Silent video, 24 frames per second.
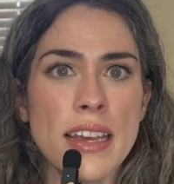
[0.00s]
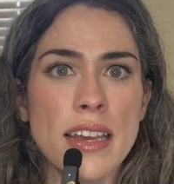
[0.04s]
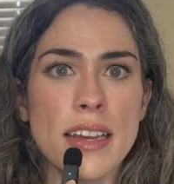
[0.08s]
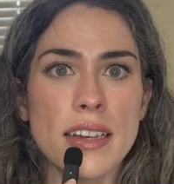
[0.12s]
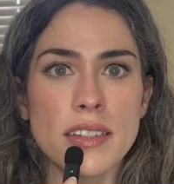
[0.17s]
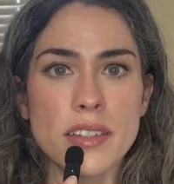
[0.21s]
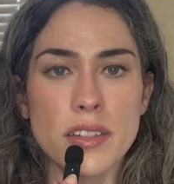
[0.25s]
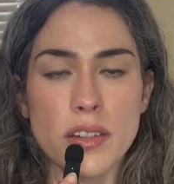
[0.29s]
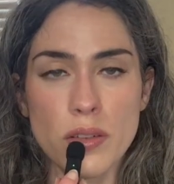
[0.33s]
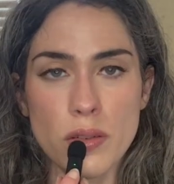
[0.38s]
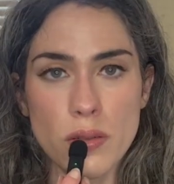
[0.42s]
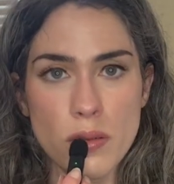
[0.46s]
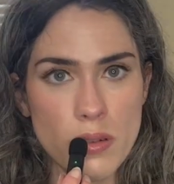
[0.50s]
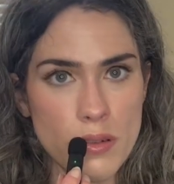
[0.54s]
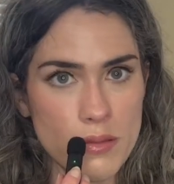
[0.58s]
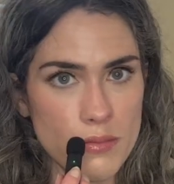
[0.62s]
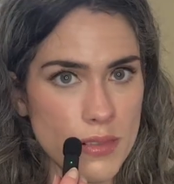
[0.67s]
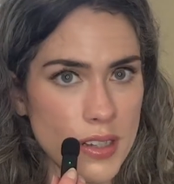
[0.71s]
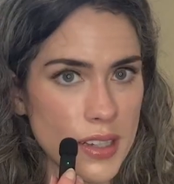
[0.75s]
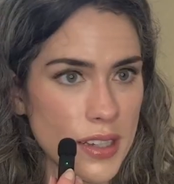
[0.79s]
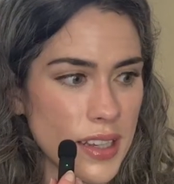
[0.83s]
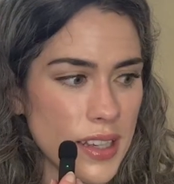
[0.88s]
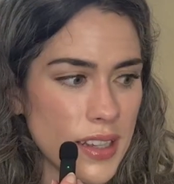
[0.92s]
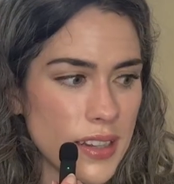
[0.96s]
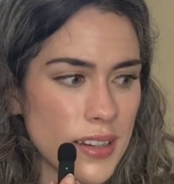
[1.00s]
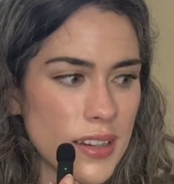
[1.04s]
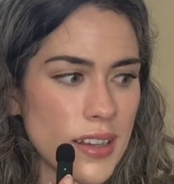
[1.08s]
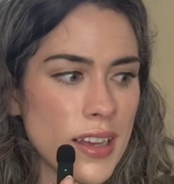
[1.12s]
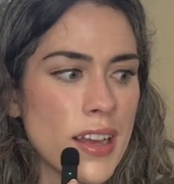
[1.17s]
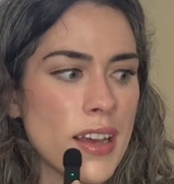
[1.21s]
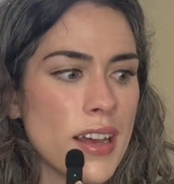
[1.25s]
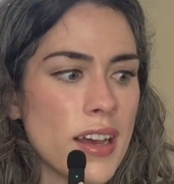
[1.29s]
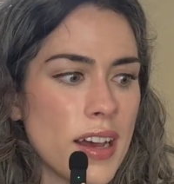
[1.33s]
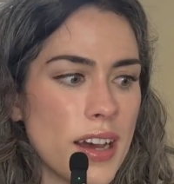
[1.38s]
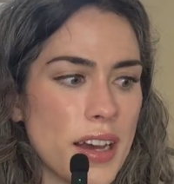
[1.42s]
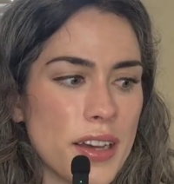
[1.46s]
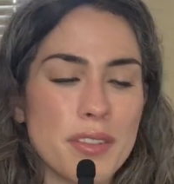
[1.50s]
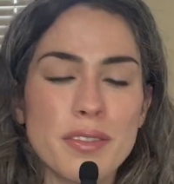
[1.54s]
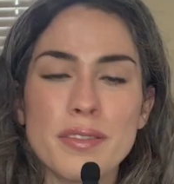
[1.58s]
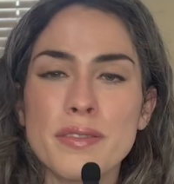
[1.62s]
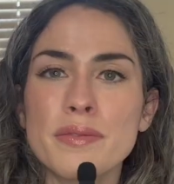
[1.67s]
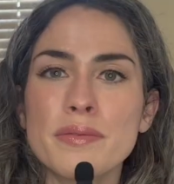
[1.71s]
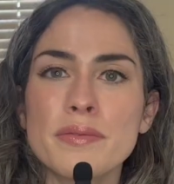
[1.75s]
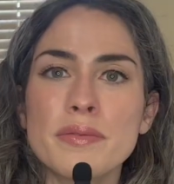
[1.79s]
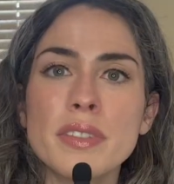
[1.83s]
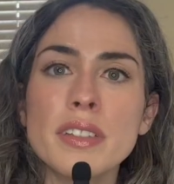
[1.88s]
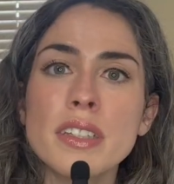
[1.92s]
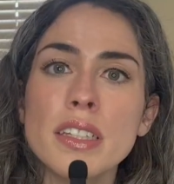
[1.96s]
So again, I don't
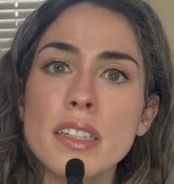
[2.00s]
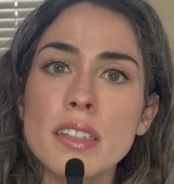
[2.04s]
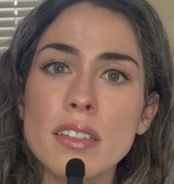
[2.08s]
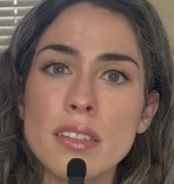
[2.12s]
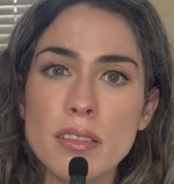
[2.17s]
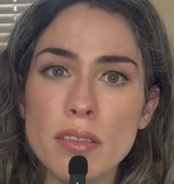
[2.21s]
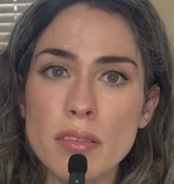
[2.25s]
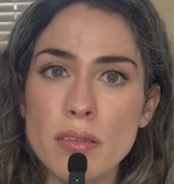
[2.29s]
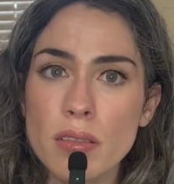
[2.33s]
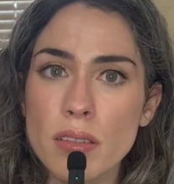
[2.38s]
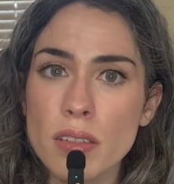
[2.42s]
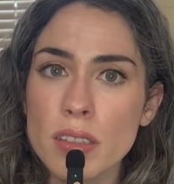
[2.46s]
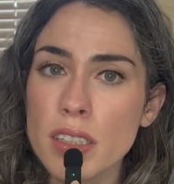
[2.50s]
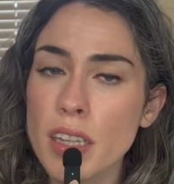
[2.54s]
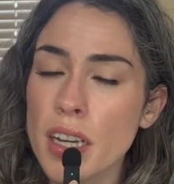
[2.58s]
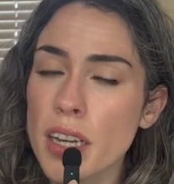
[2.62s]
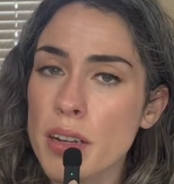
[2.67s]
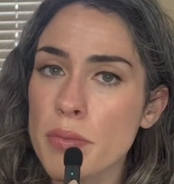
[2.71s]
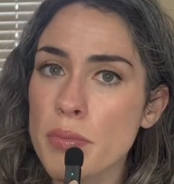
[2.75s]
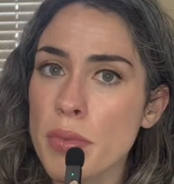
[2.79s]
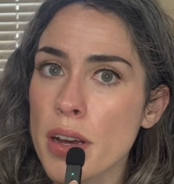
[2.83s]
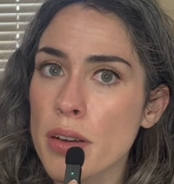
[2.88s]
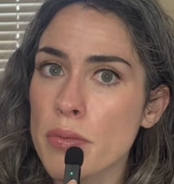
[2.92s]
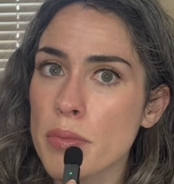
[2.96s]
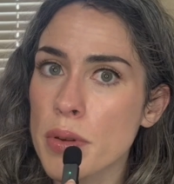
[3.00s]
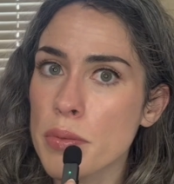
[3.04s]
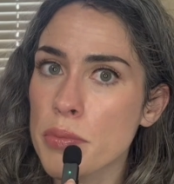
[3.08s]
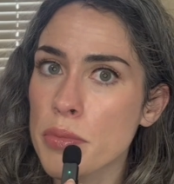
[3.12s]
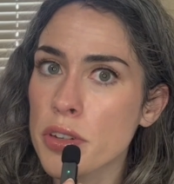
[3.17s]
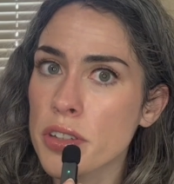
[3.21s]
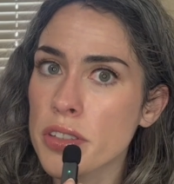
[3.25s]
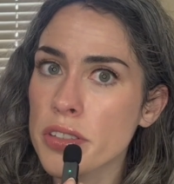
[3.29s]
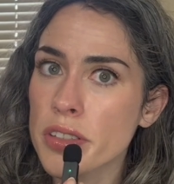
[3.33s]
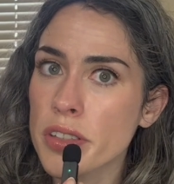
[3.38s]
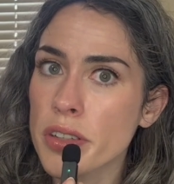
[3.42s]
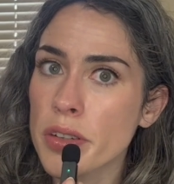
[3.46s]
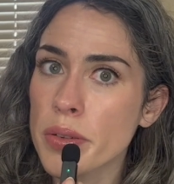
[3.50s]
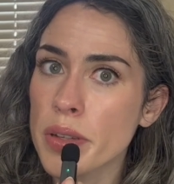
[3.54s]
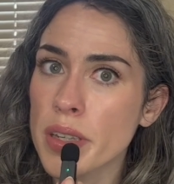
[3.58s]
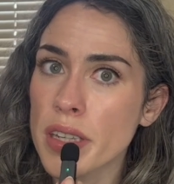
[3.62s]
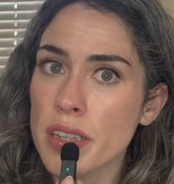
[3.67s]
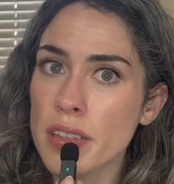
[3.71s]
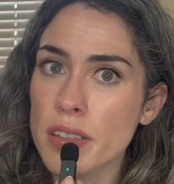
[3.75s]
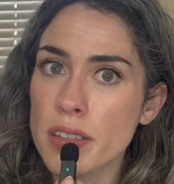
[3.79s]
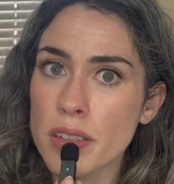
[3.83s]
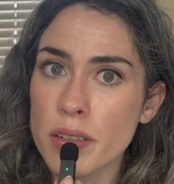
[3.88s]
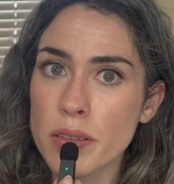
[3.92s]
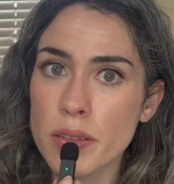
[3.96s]
really know a lot about my books going
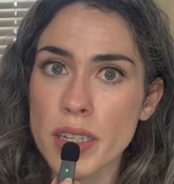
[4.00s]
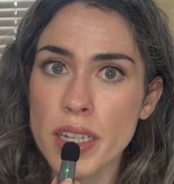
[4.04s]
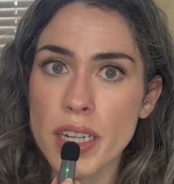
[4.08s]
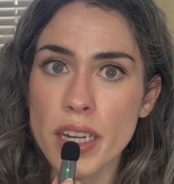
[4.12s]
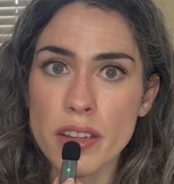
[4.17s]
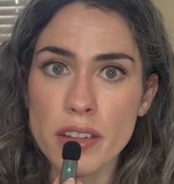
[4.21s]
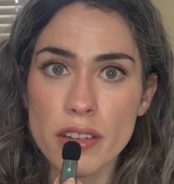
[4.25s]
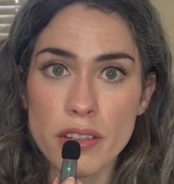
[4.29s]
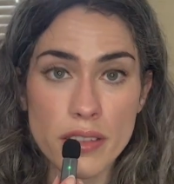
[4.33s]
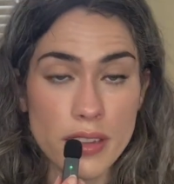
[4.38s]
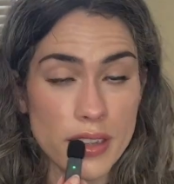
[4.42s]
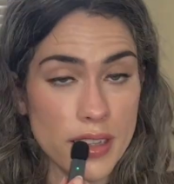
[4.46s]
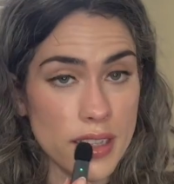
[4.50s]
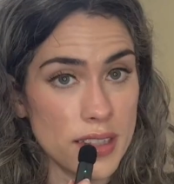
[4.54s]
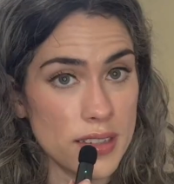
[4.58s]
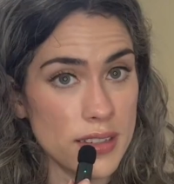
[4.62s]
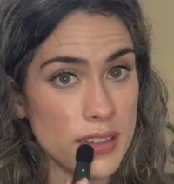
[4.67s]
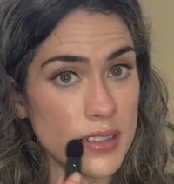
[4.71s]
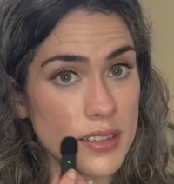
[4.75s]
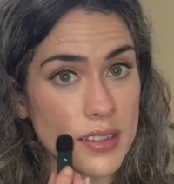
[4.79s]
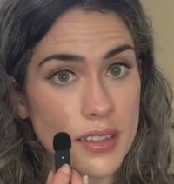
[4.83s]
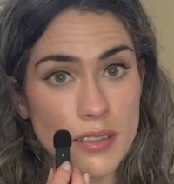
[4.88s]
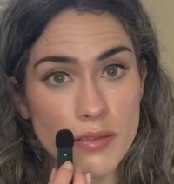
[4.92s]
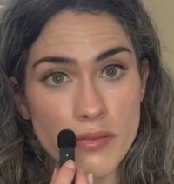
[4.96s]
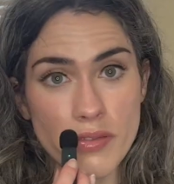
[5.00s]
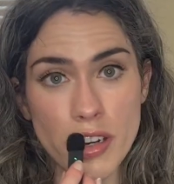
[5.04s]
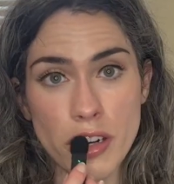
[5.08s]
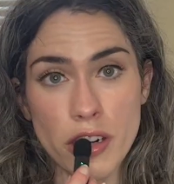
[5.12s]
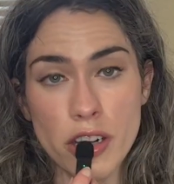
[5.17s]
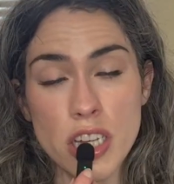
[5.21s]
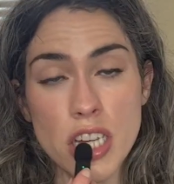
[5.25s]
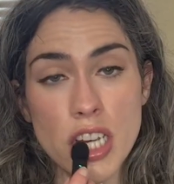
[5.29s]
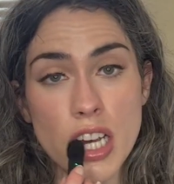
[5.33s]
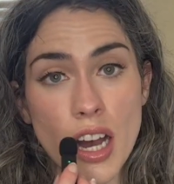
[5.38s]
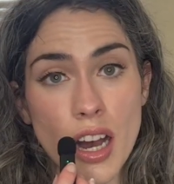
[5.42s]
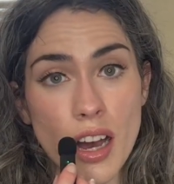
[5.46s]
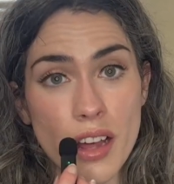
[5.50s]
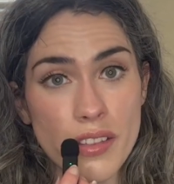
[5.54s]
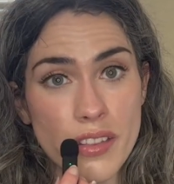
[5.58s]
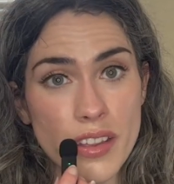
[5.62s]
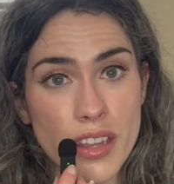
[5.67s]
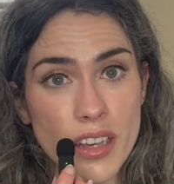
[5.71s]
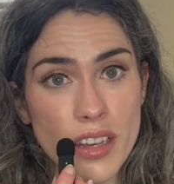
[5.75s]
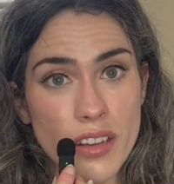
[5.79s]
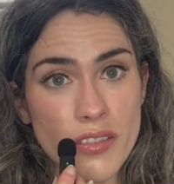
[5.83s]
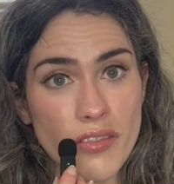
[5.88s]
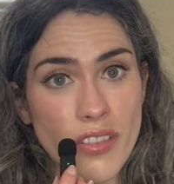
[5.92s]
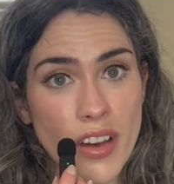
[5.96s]
into it, other than this is very
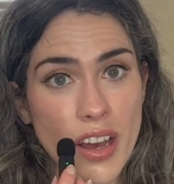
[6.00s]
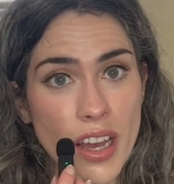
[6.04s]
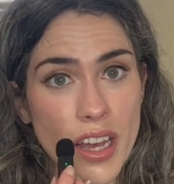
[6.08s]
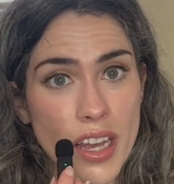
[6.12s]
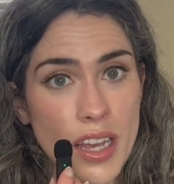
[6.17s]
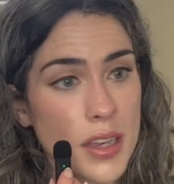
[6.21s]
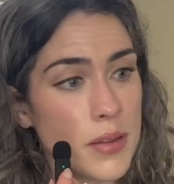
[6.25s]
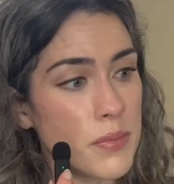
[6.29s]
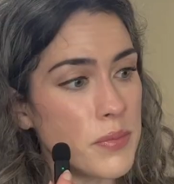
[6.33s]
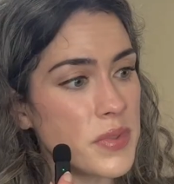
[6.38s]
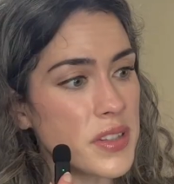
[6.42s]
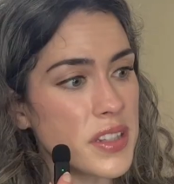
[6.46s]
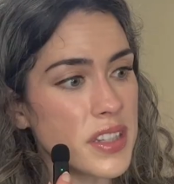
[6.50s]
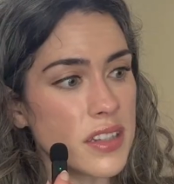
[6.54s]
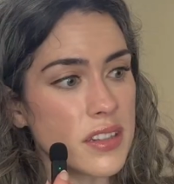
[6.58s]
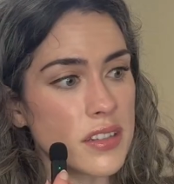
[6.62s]
gothic vibes.